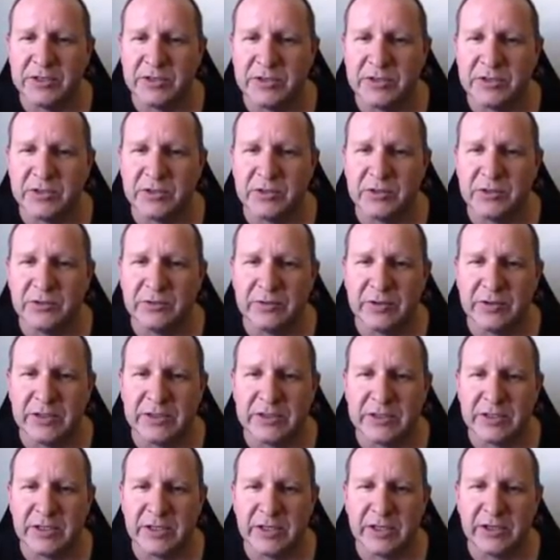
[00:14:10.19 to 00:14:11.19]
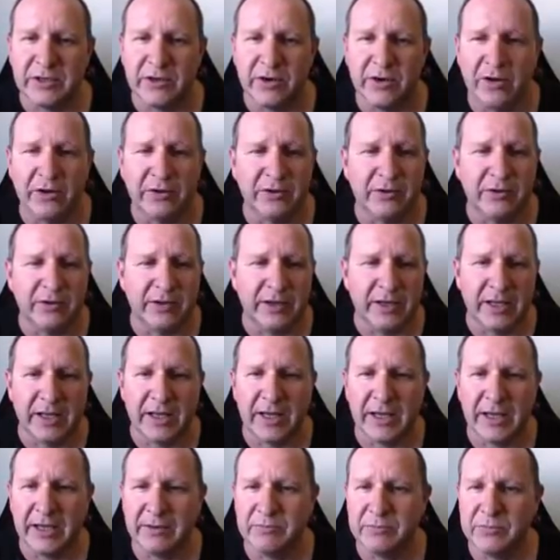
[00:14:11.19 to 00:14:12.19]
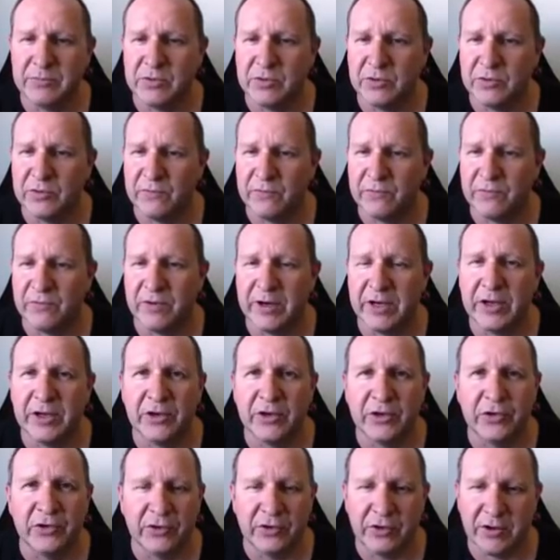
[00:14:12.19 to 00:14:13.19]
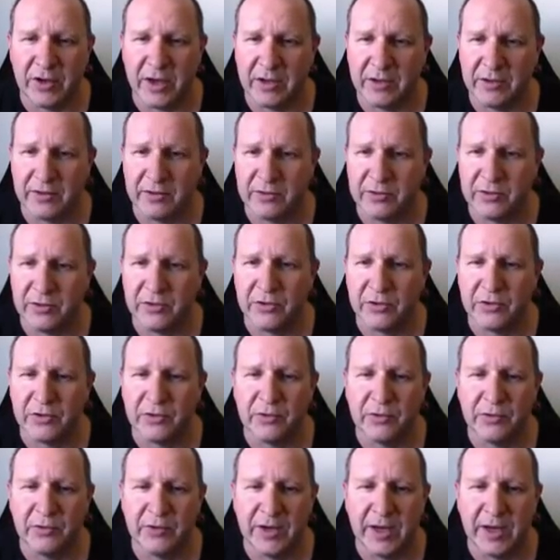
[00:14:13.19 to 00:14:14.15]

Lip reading: to do is click on claim your free unicorn